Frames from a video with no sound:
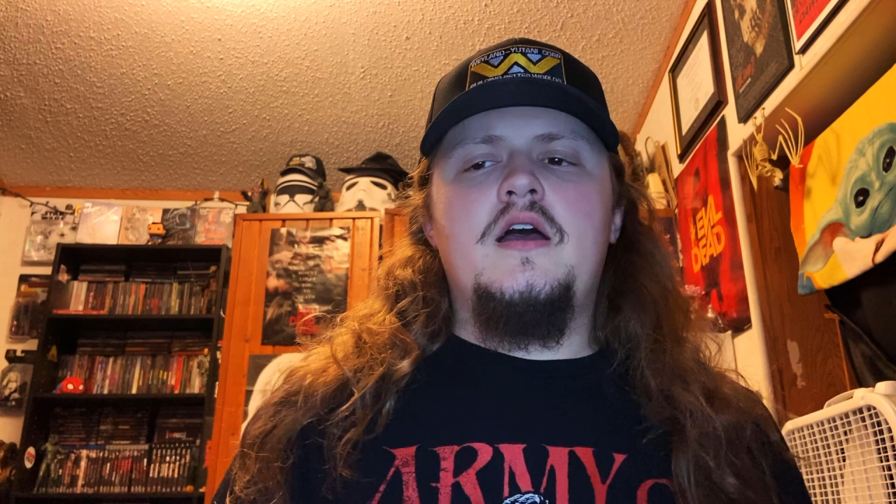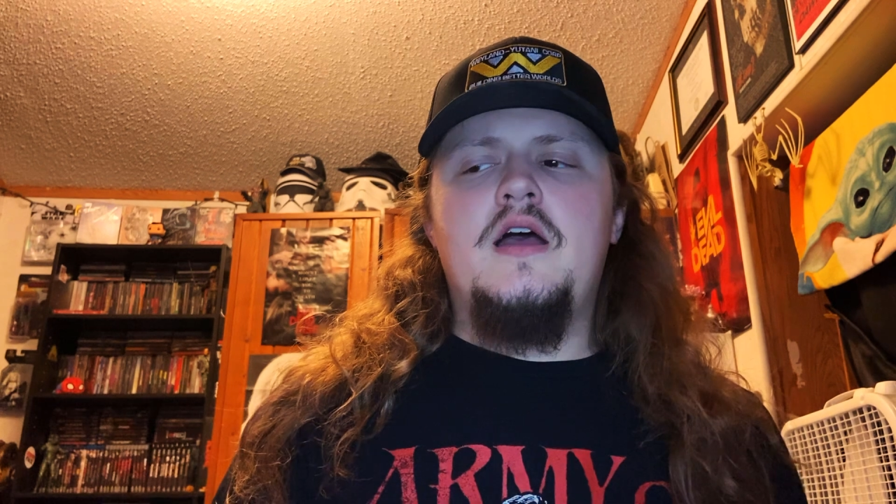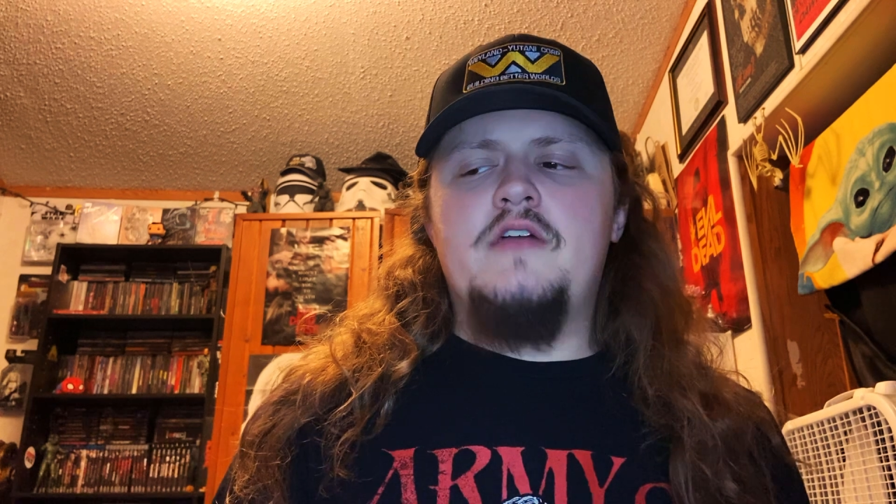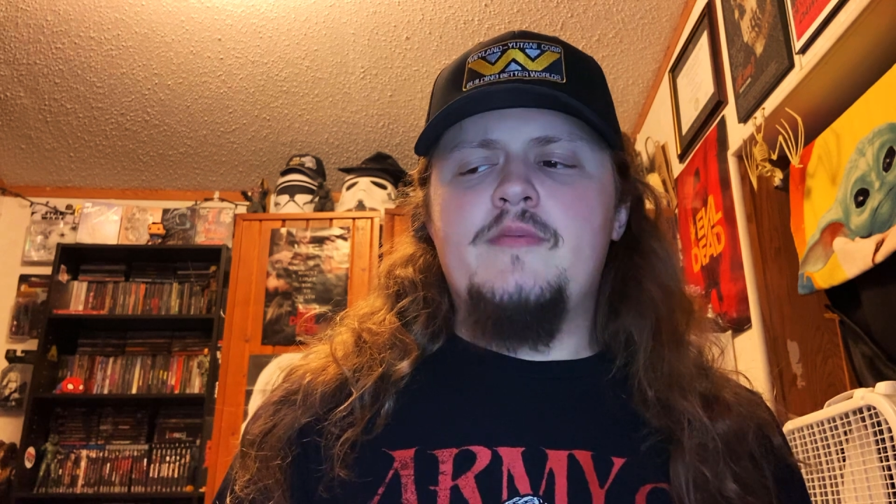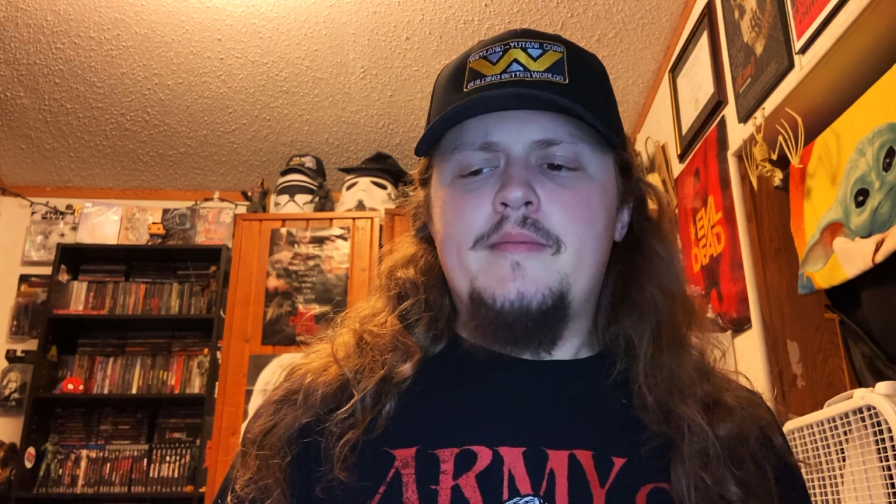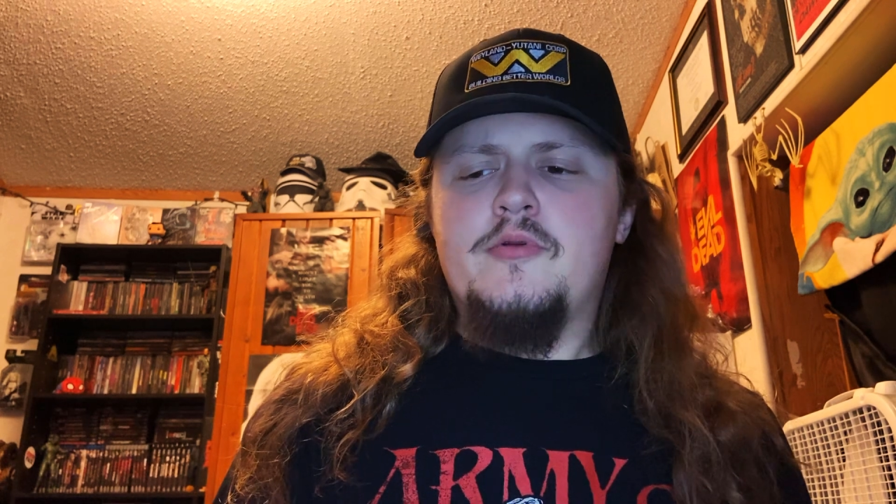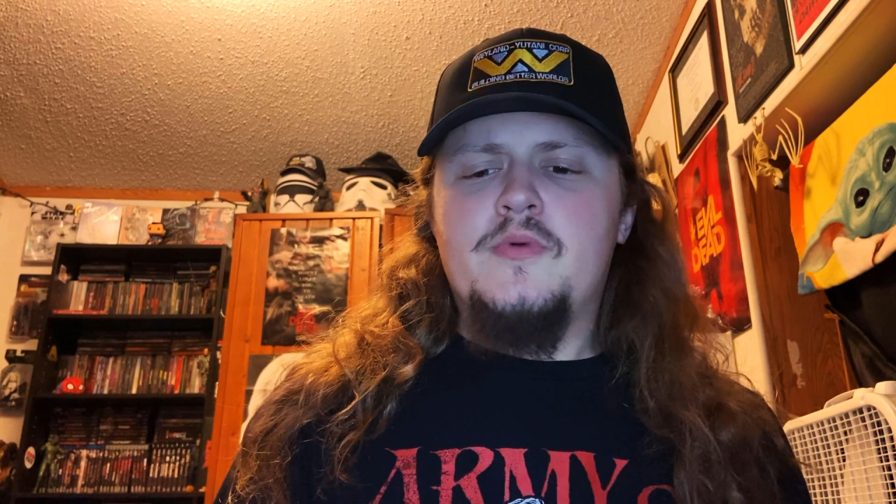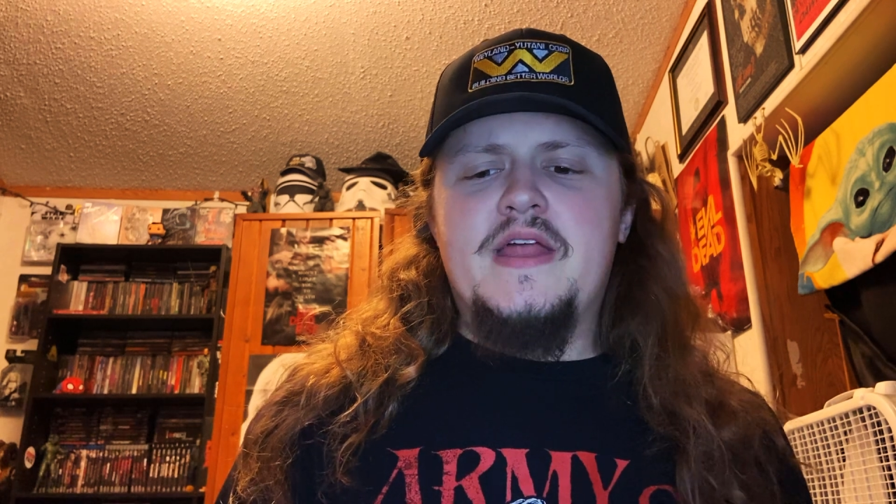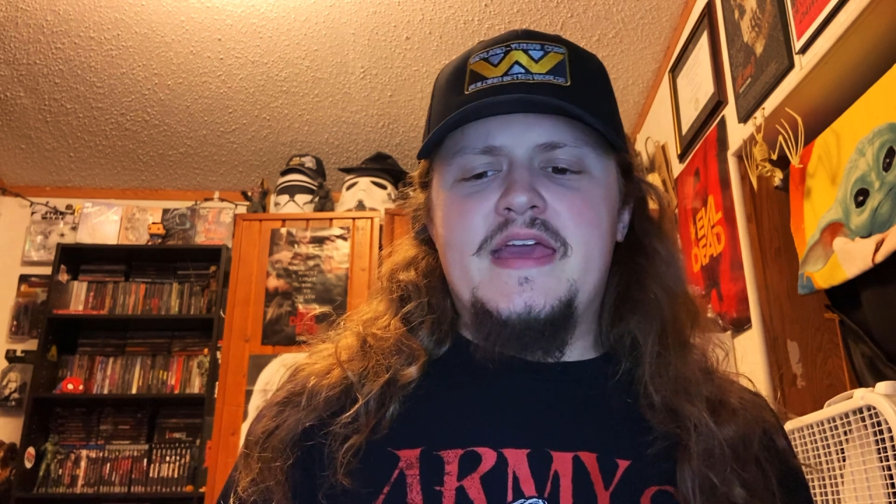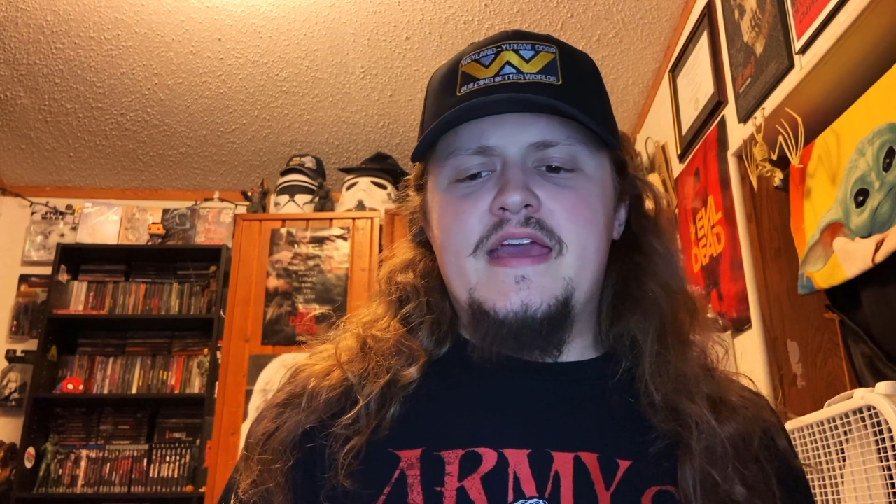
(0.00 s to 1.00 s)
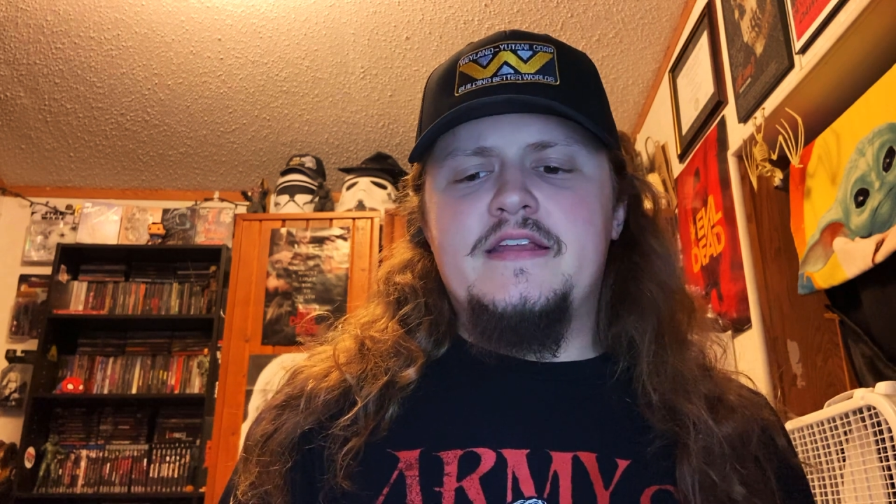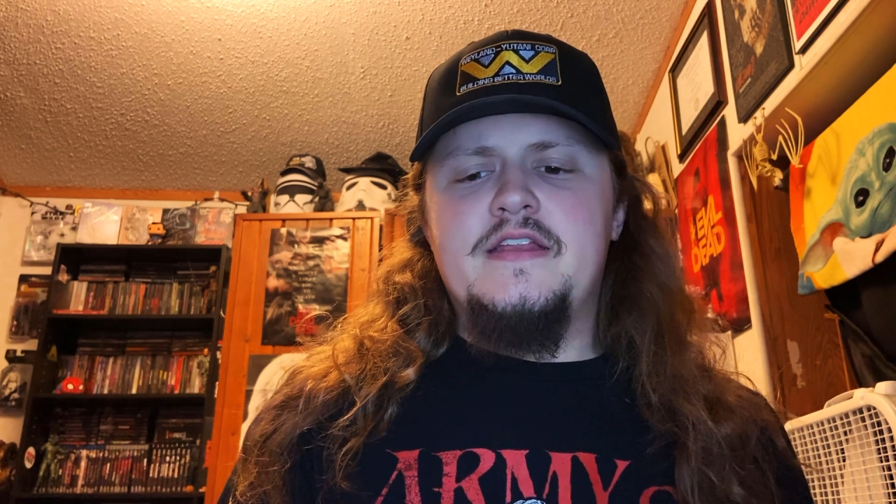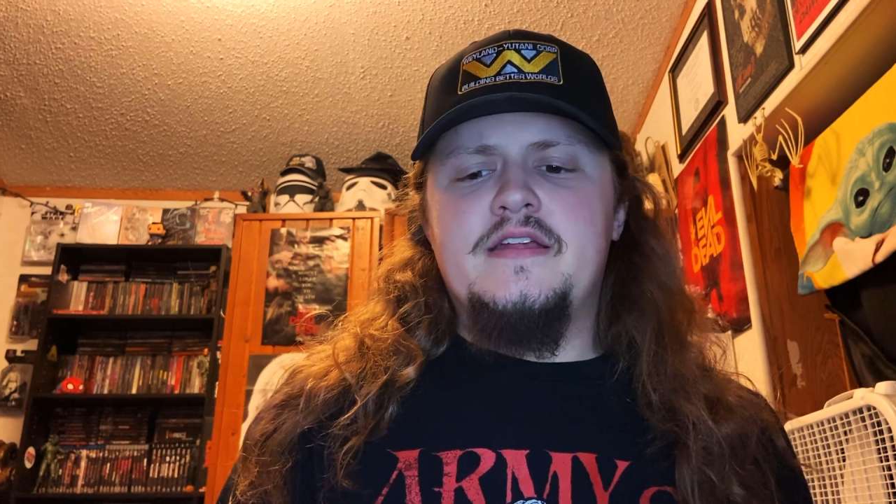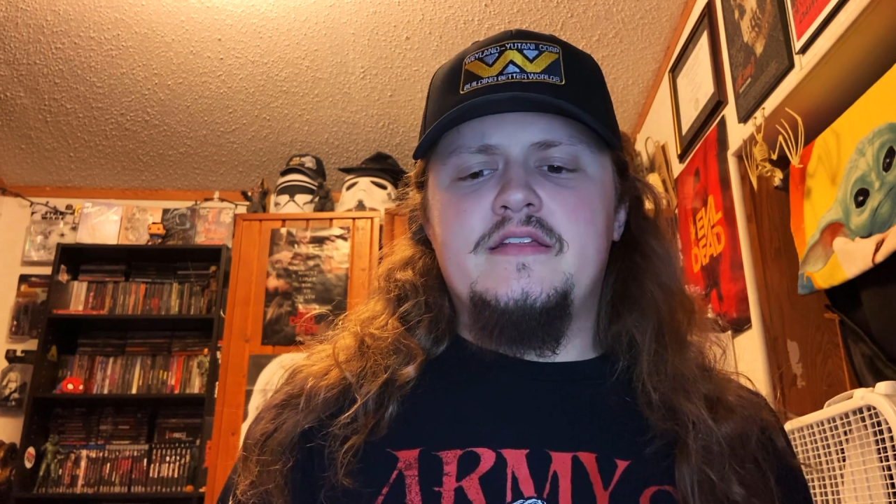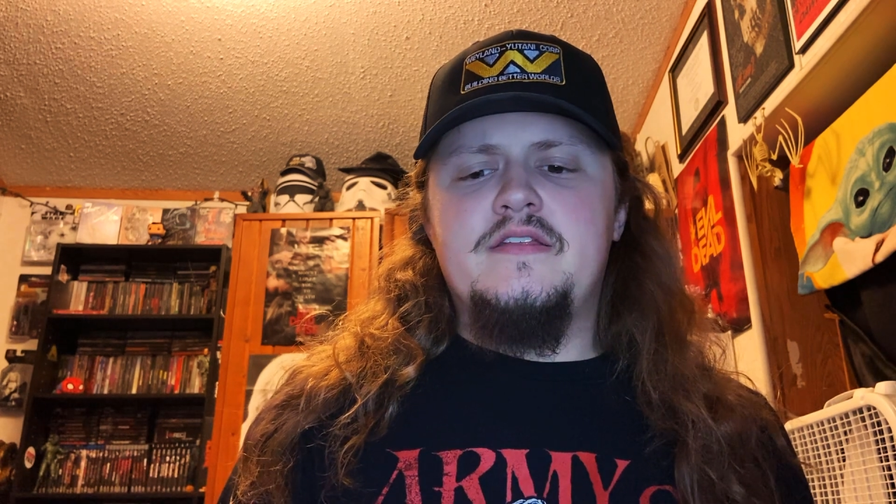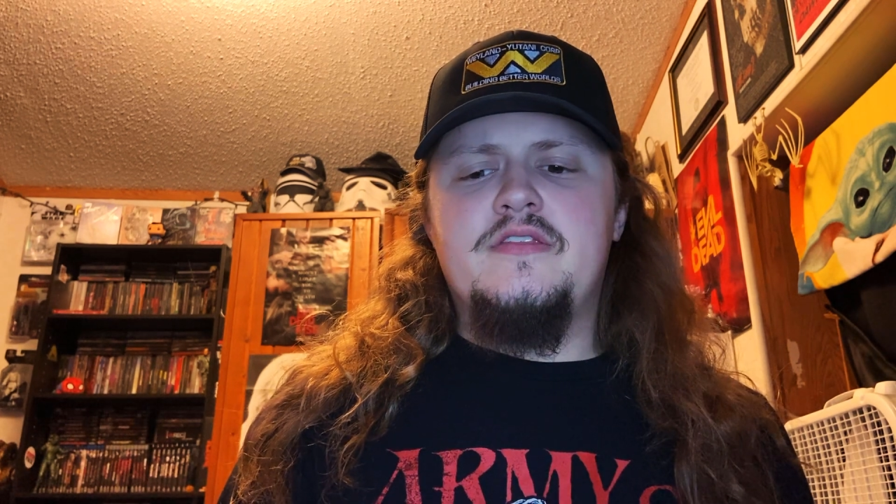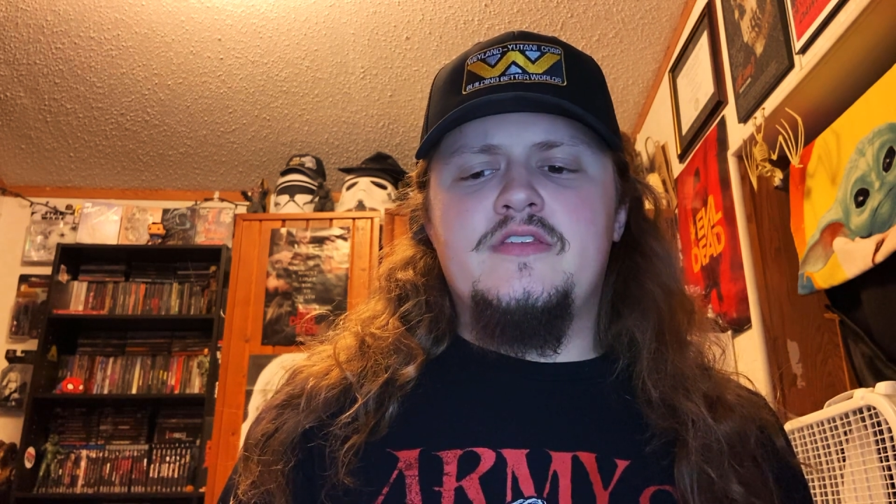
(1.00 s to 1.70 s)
I remember when I edited